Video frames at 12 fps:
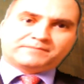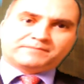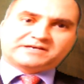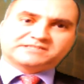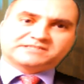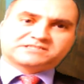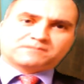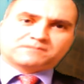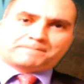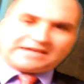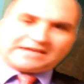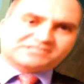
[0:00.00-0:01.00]

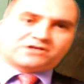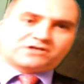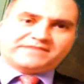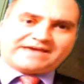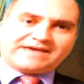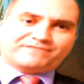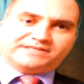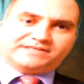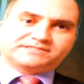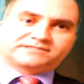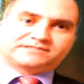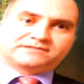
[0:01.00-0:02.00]
Because based on the
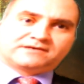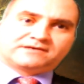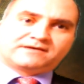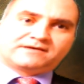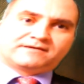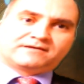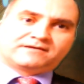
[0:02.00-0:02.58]
evidence,